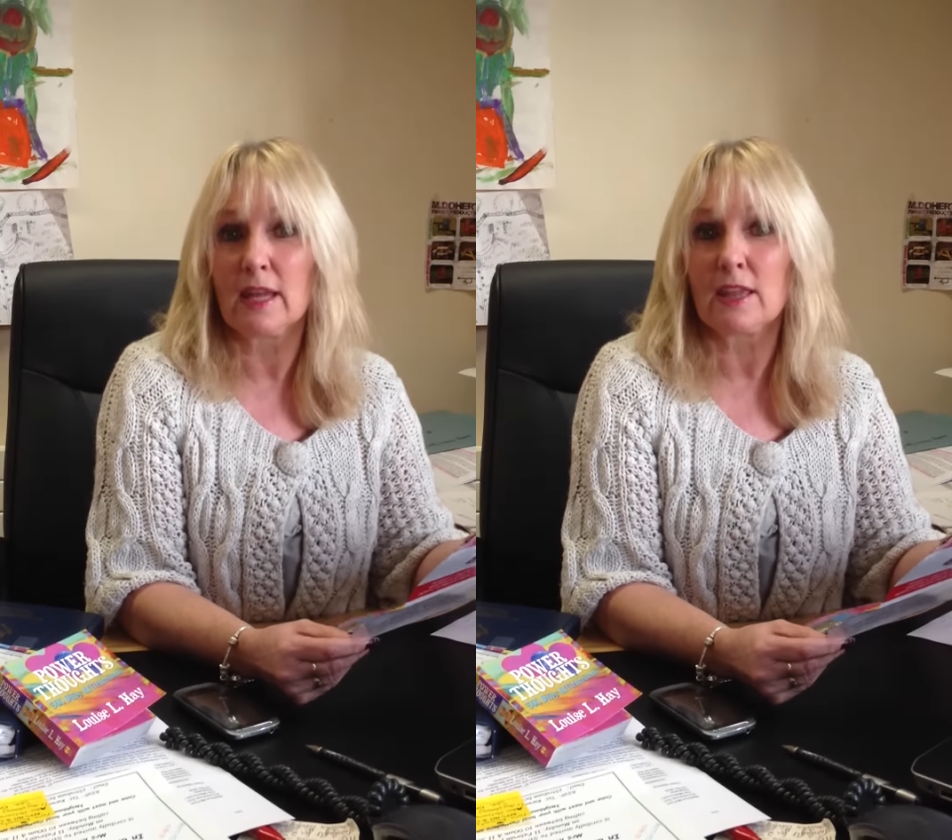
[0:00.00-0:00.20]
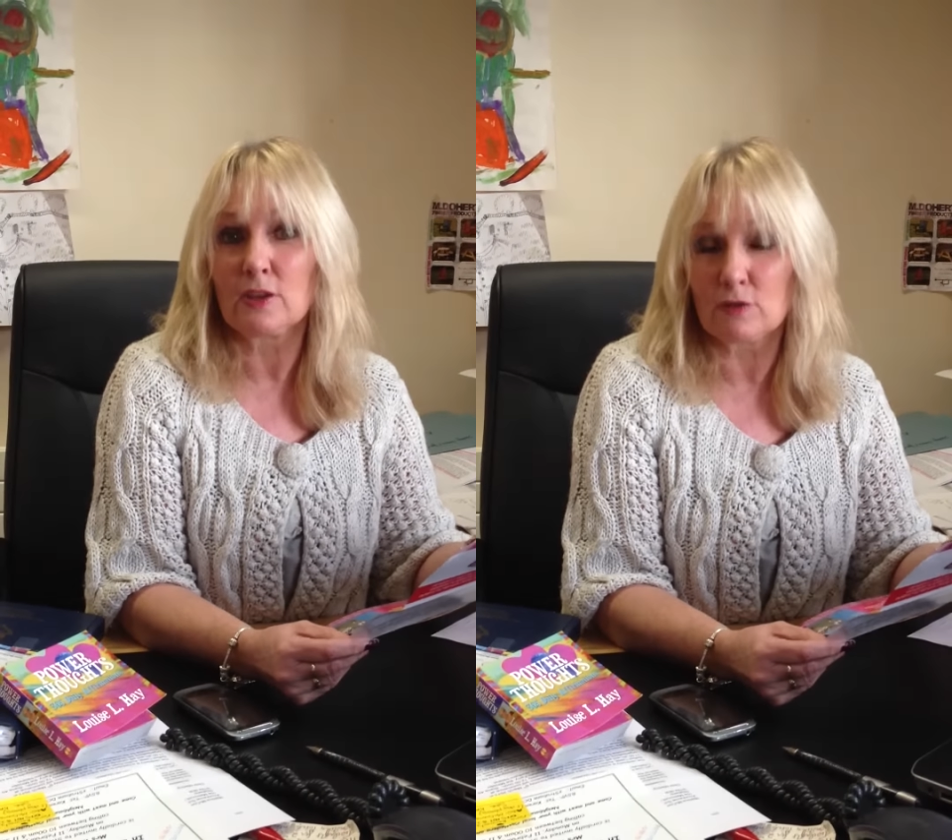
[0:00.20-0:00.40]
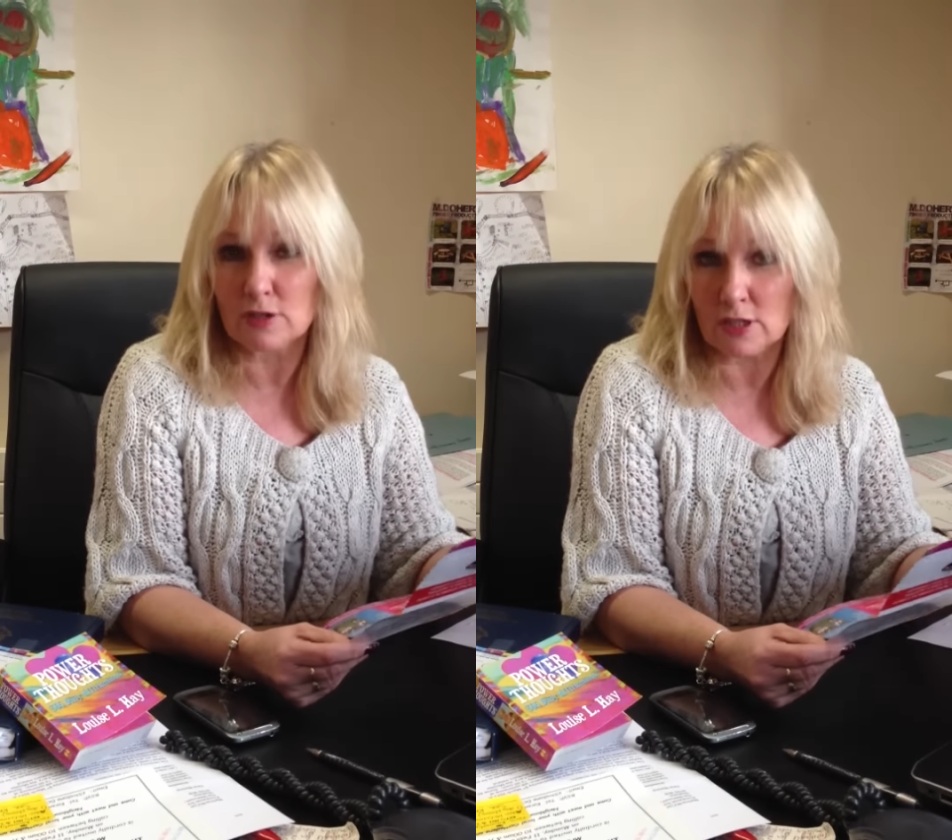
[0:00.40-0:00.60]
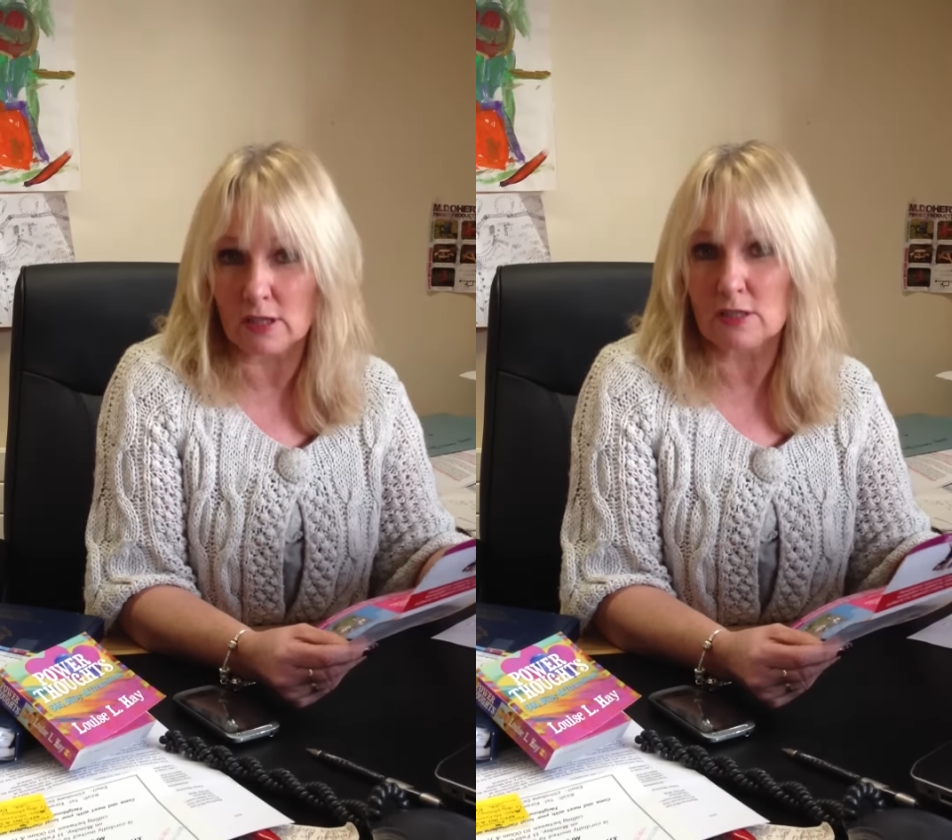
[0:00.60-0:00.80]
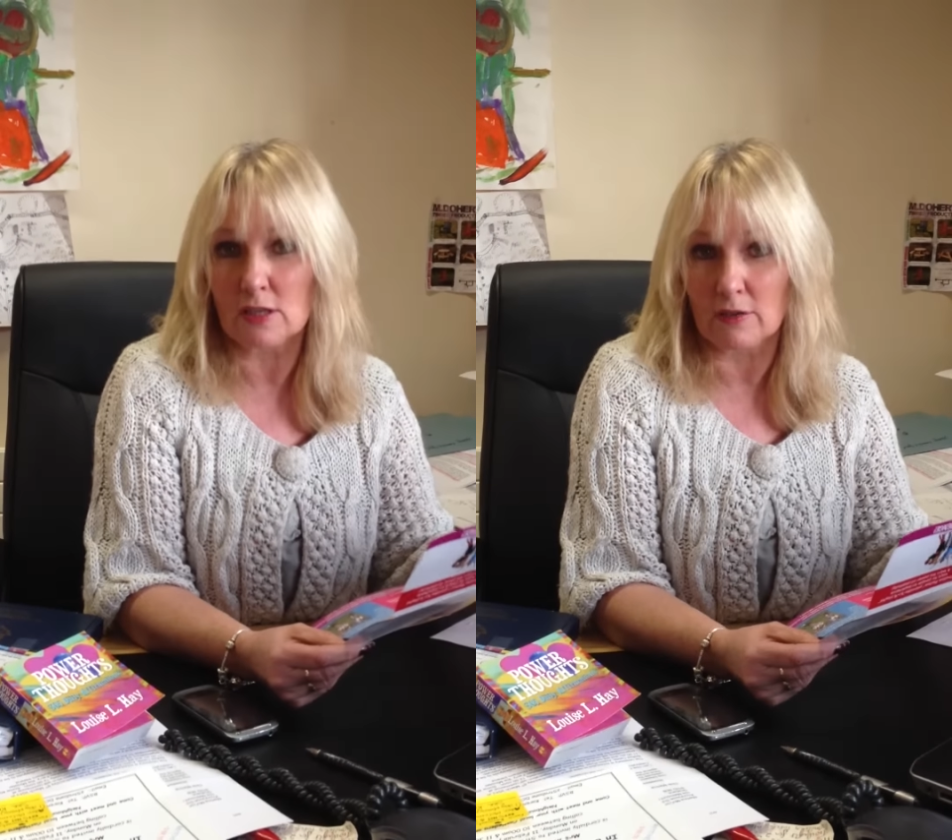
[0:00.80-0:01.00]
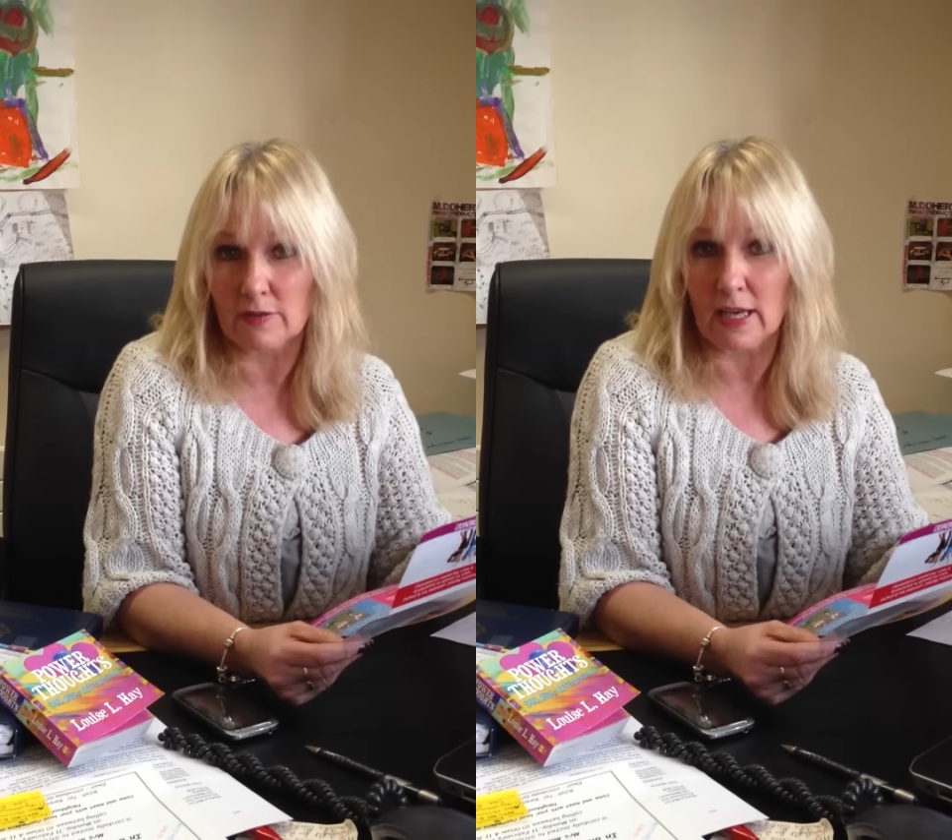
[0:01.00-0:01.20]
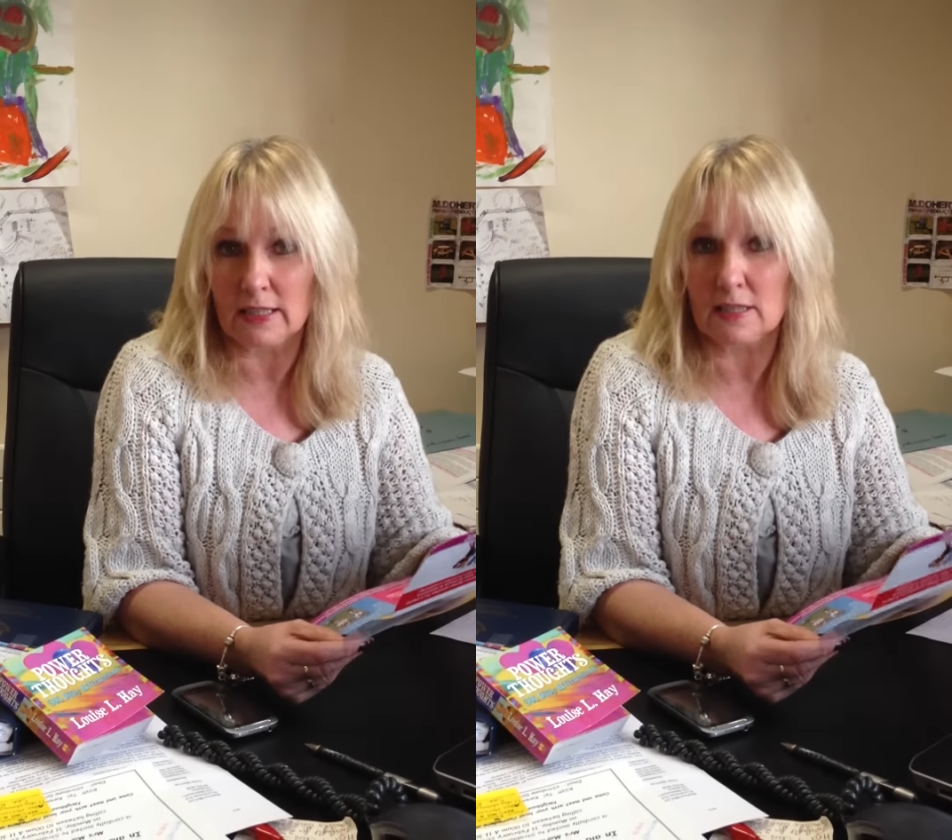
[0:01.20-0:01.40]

the results of that,